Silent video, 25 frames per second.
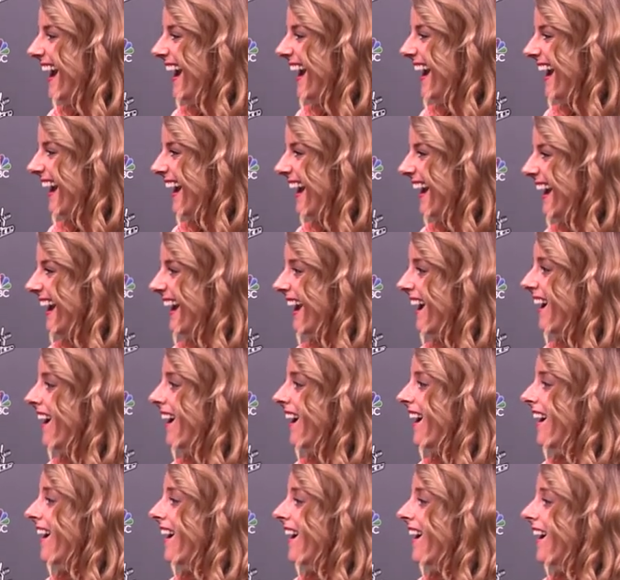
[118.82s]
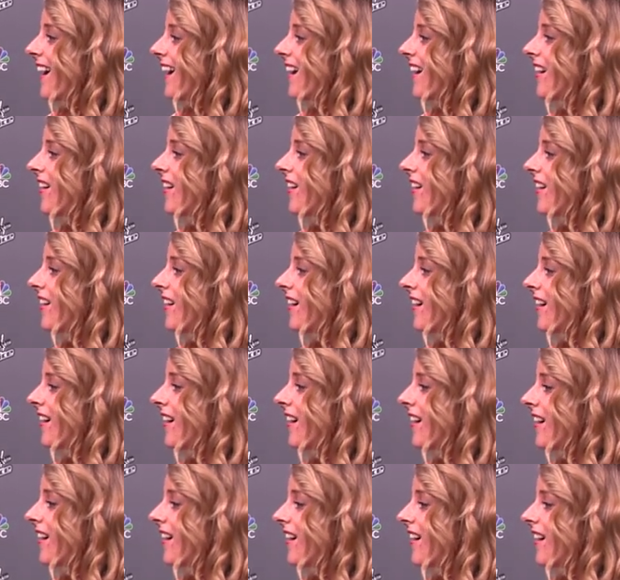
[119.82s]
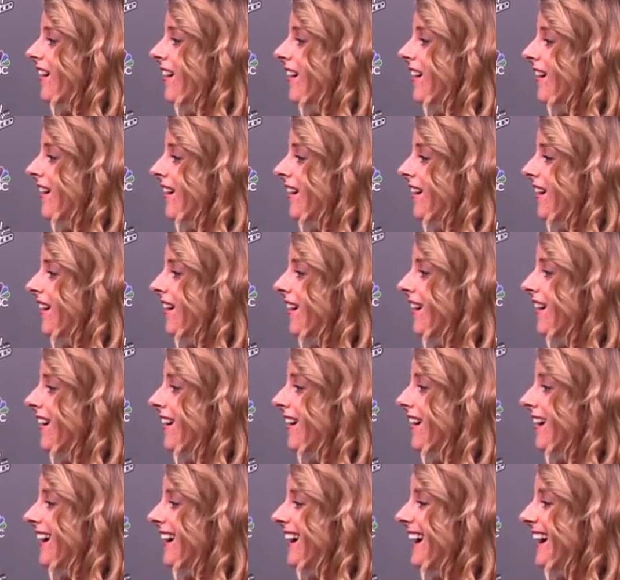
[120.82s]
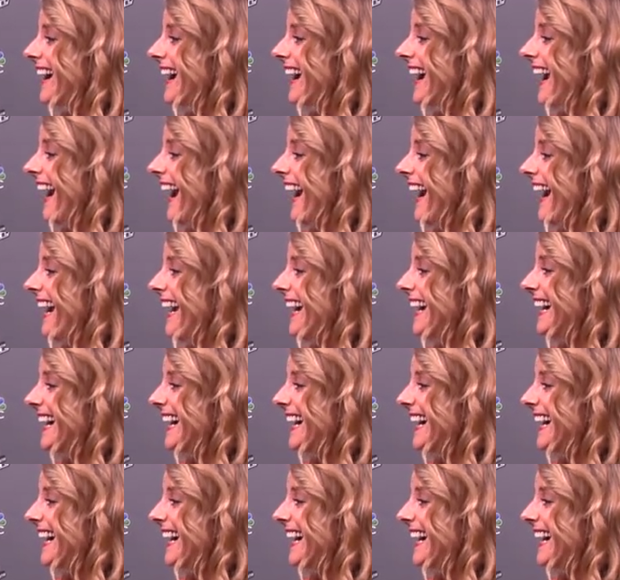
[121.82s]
[no speech]